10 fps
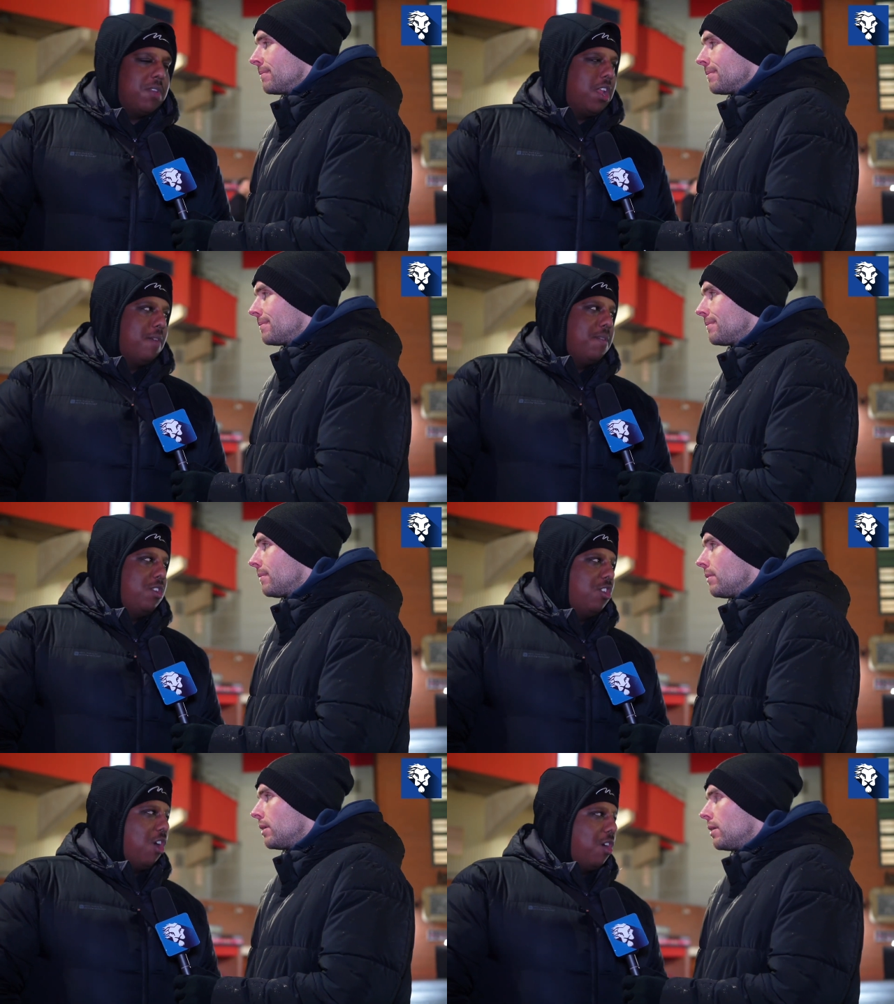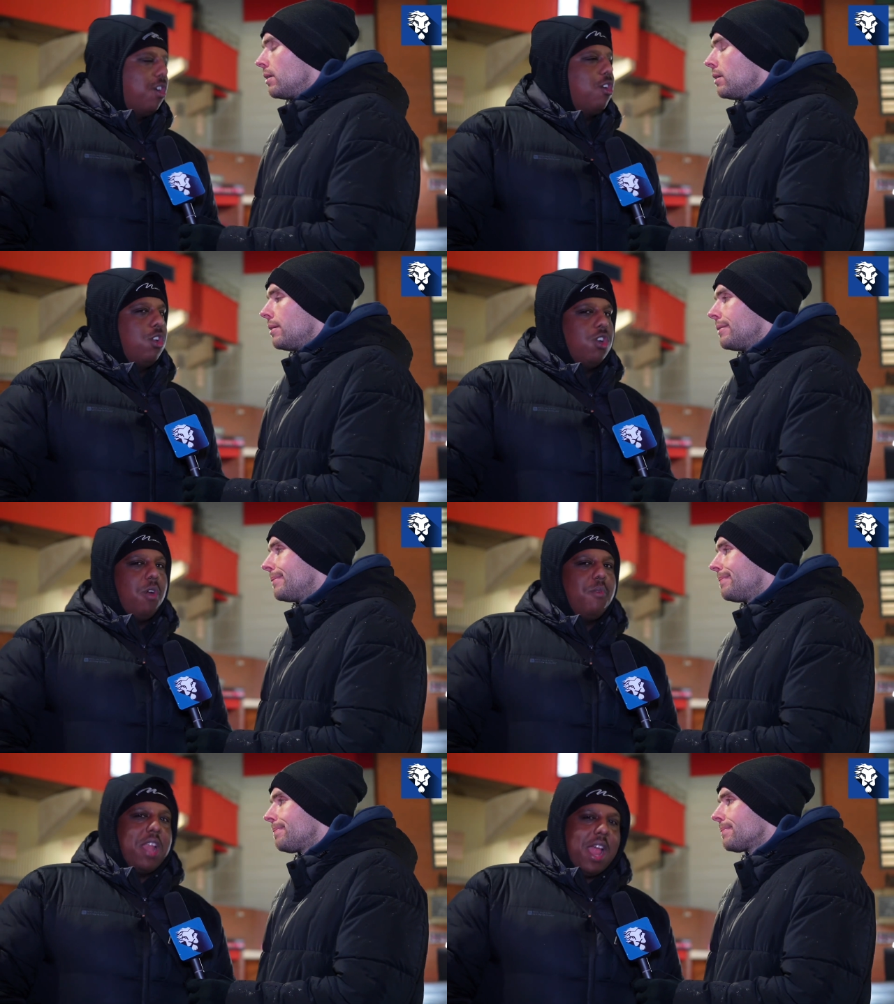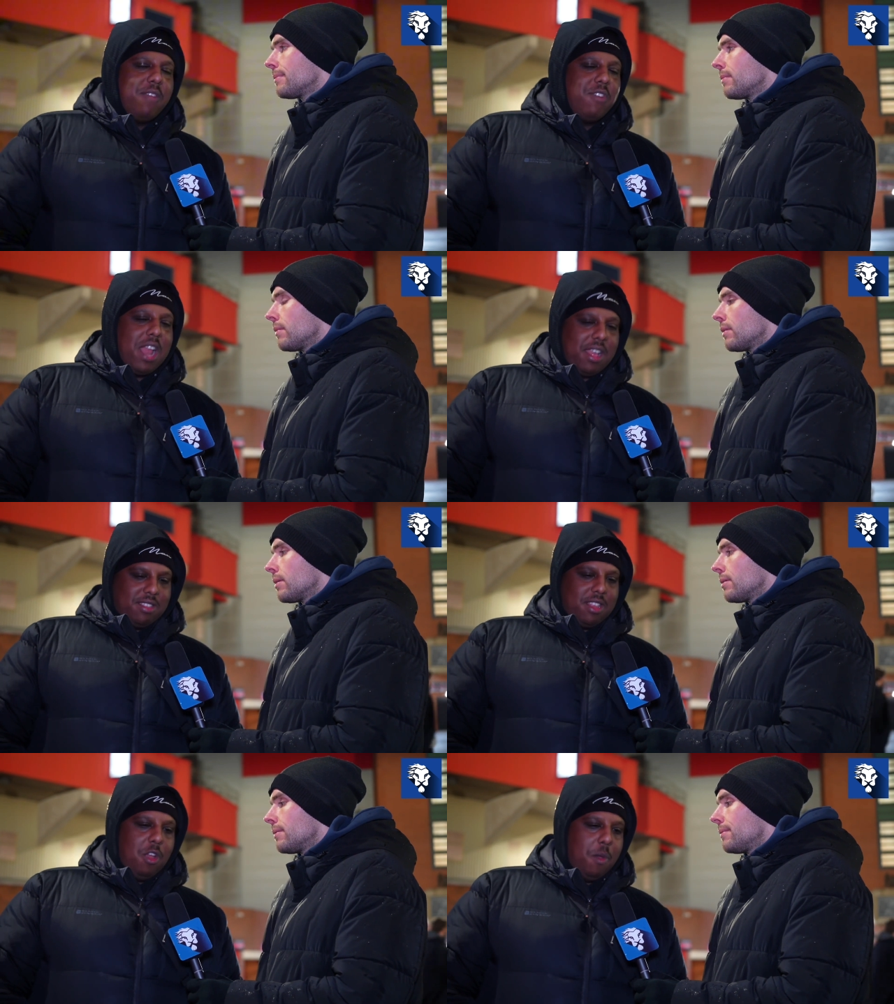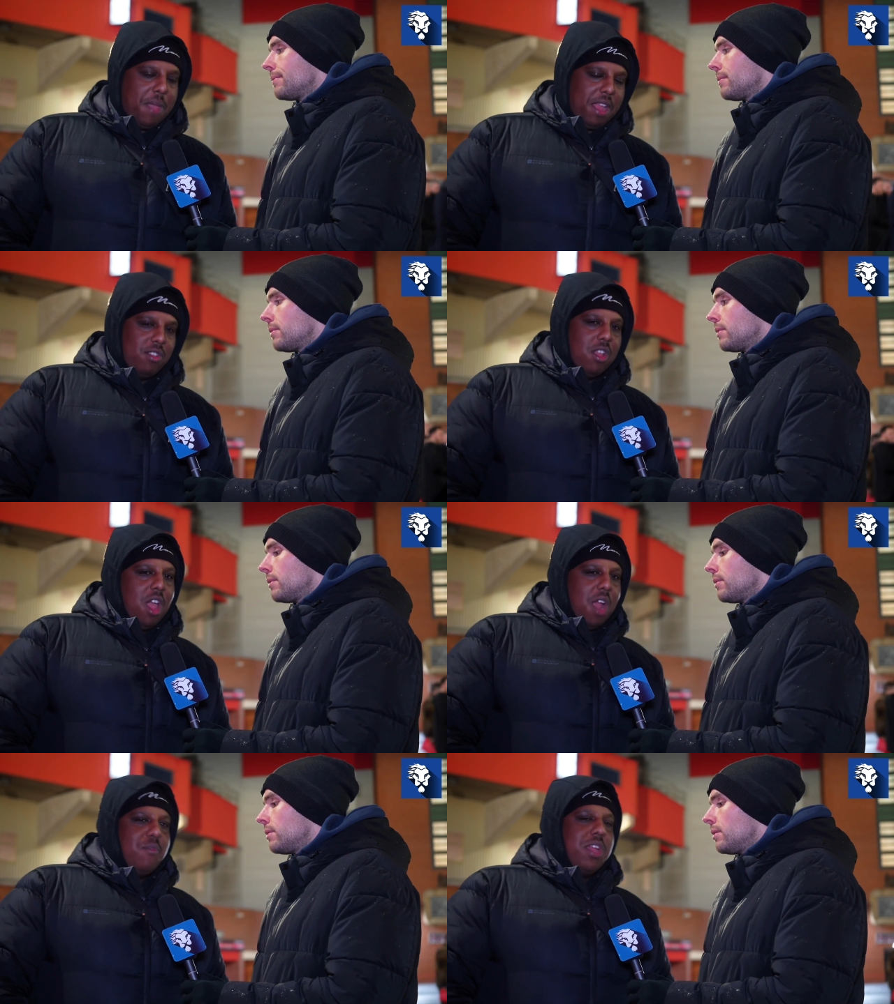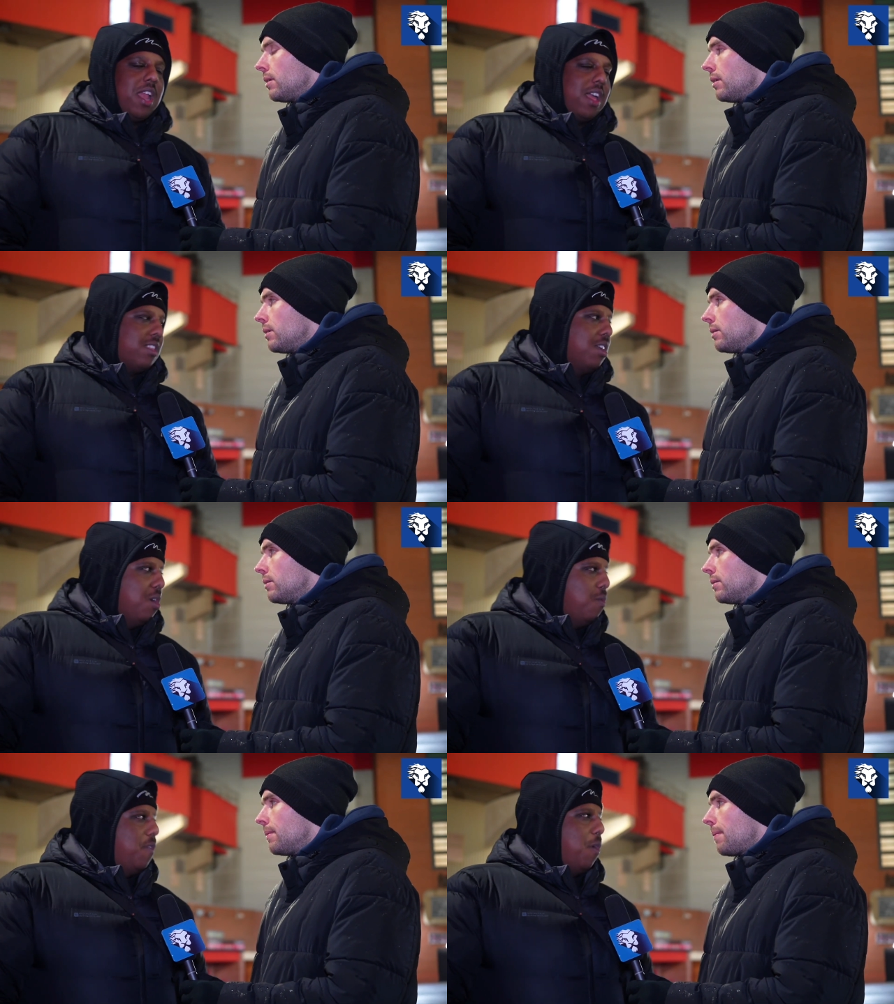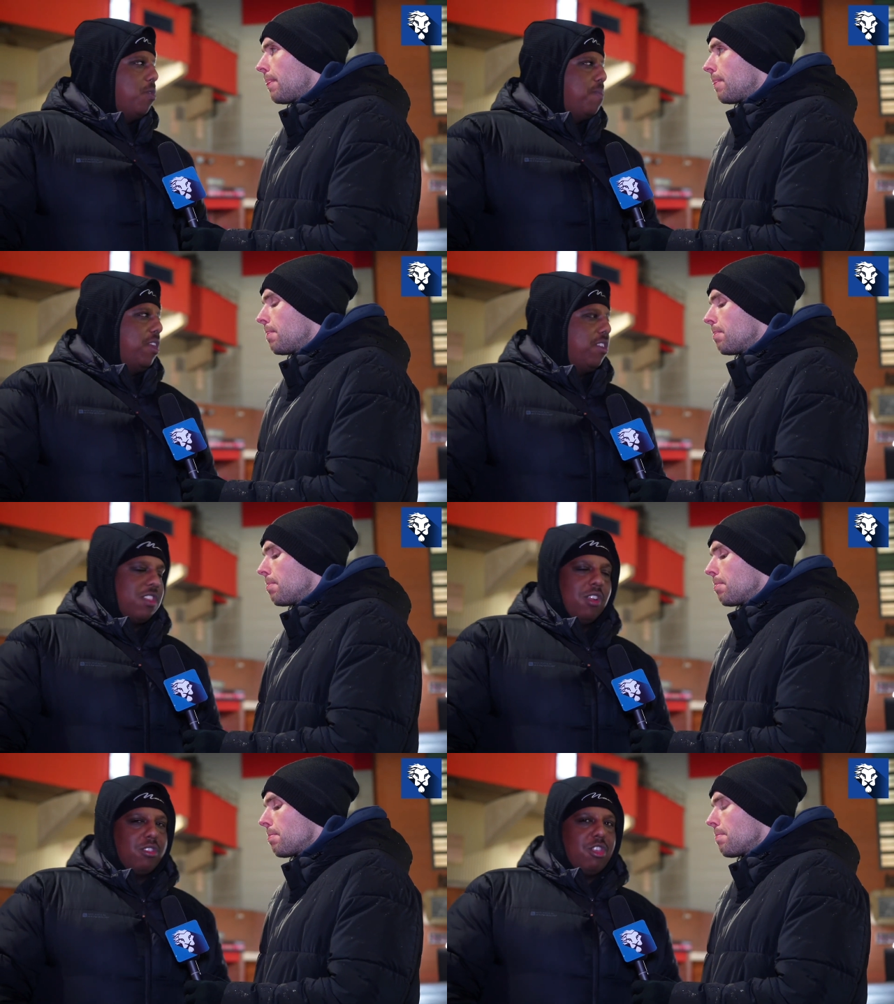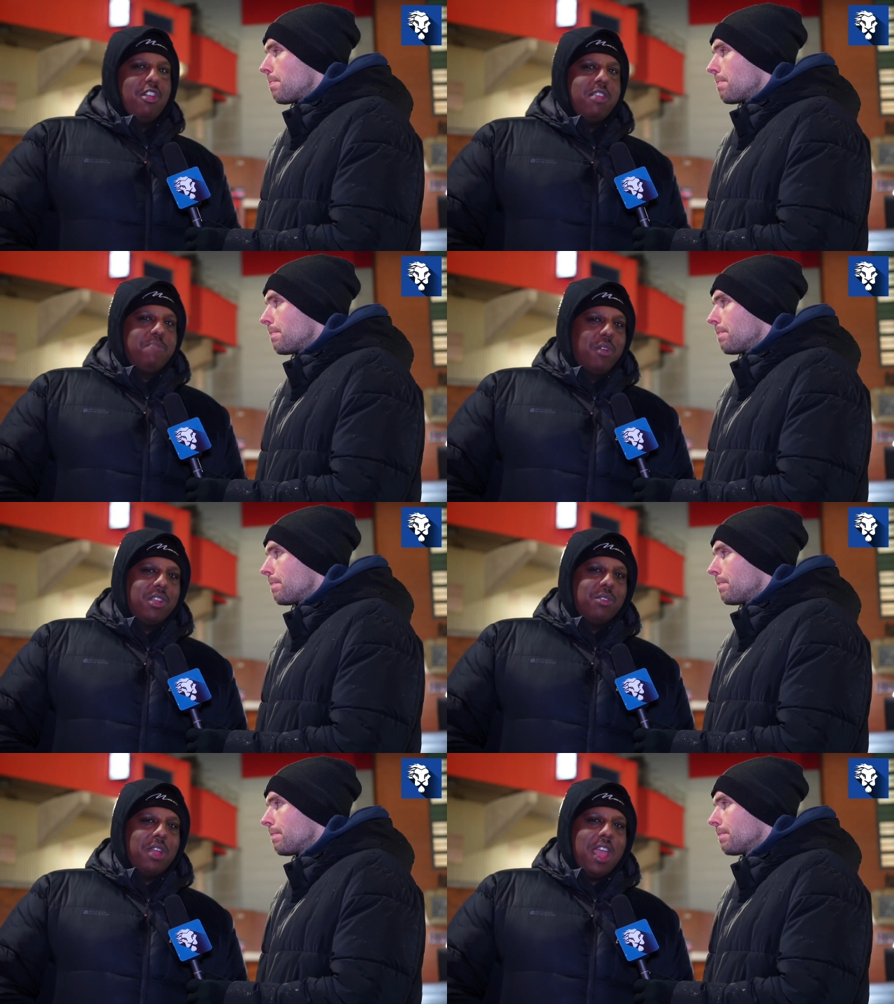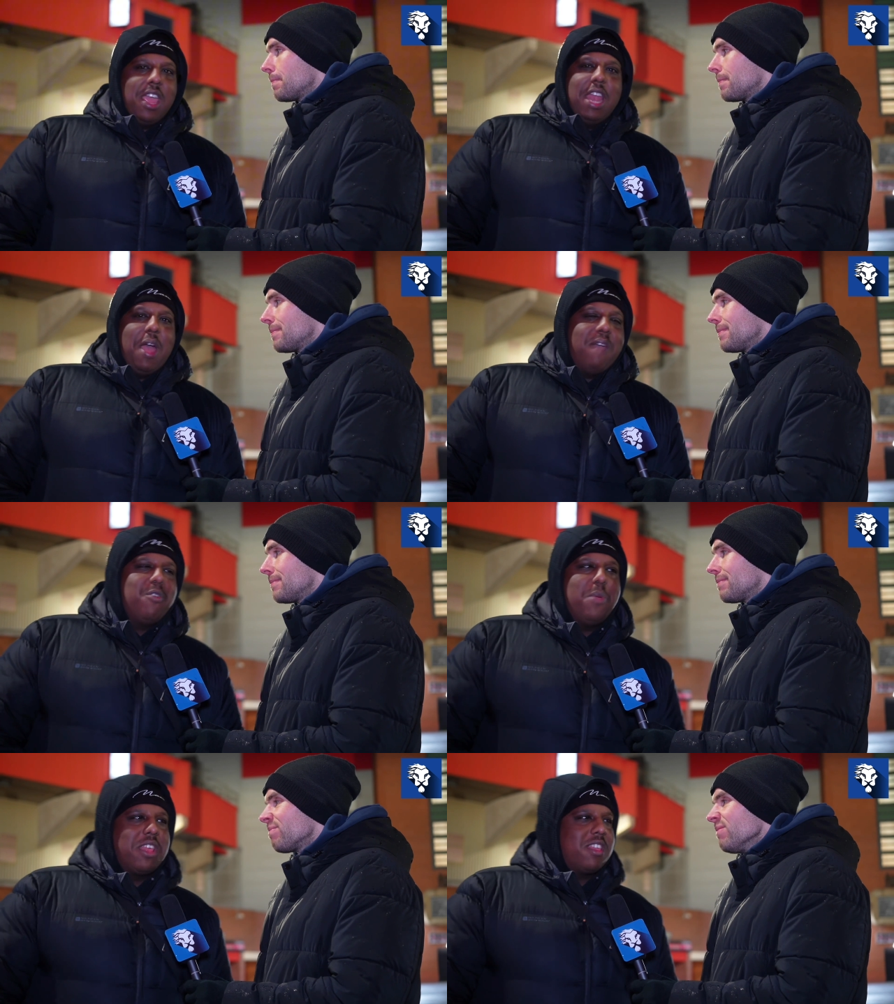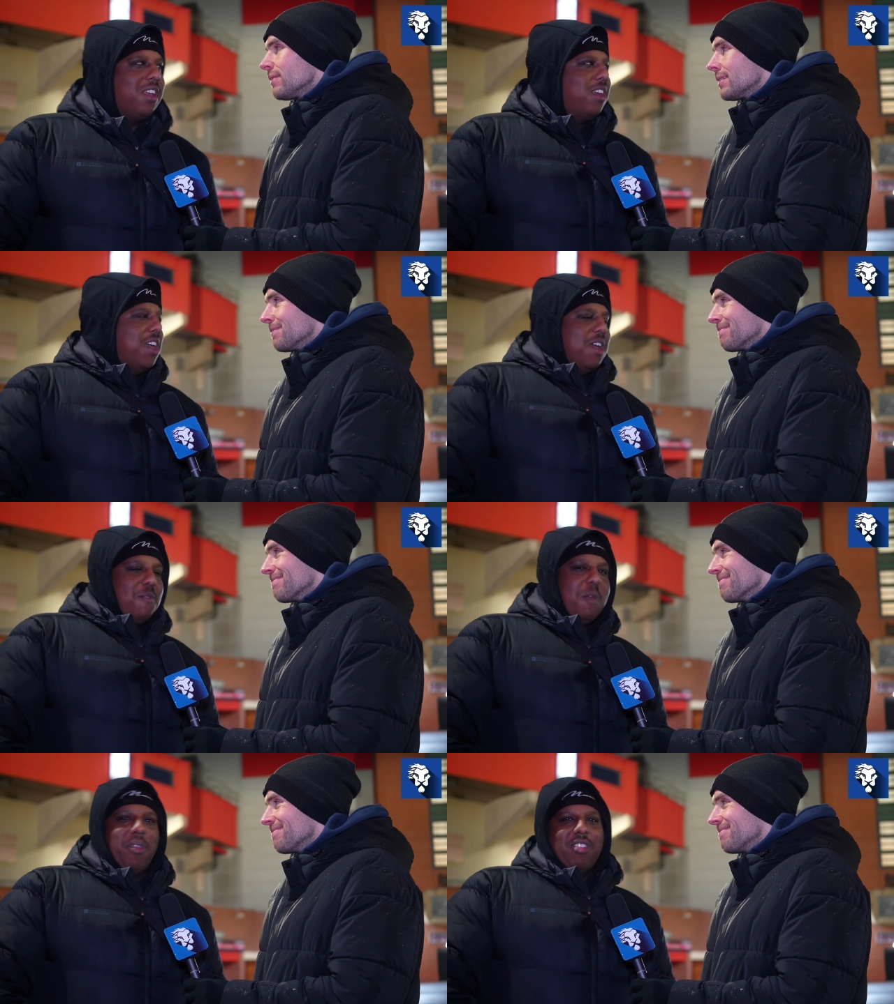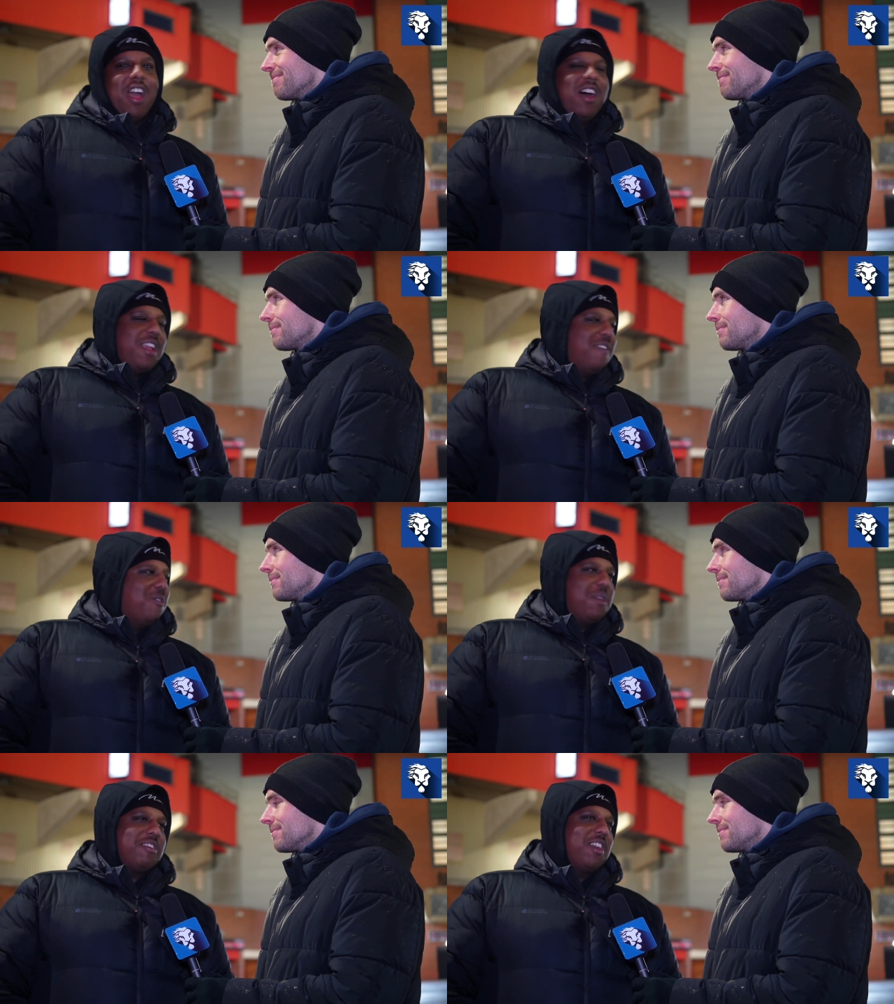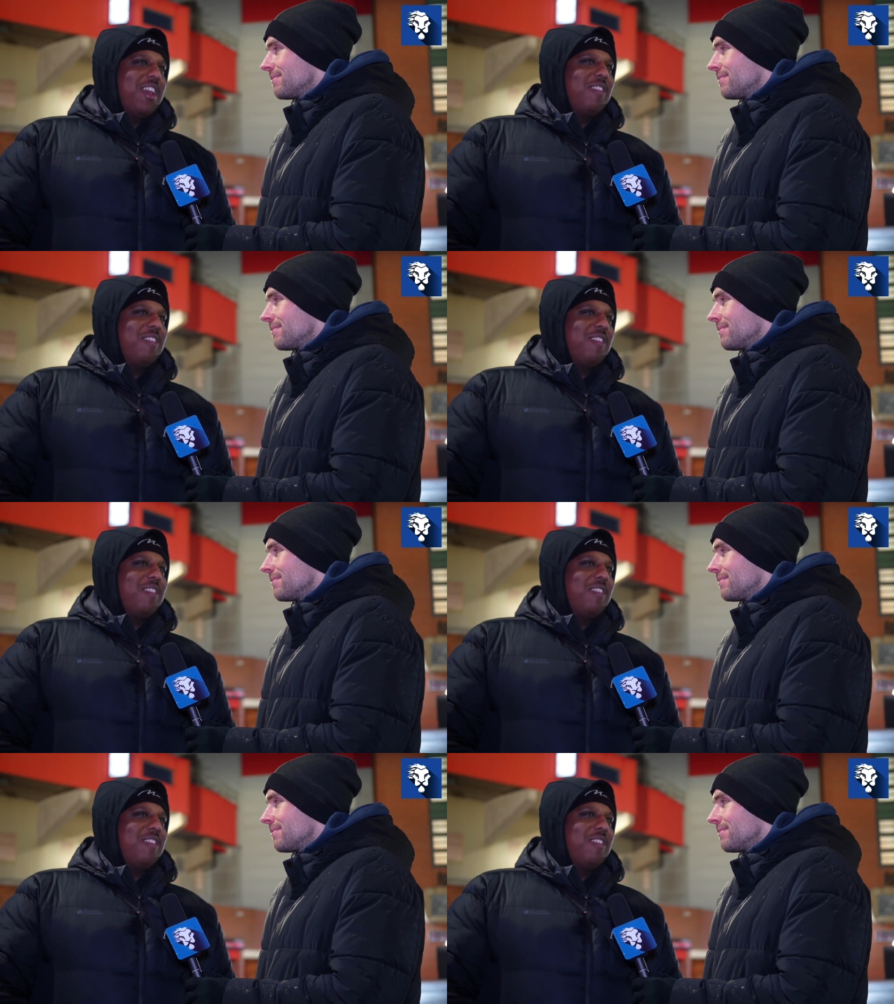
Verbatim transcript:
Speaker 1: You know, I mean, you got to you got to relax, relax a little bit and, and realize we've always been on this little turning point, though. You know, every week's a remontada, every week's a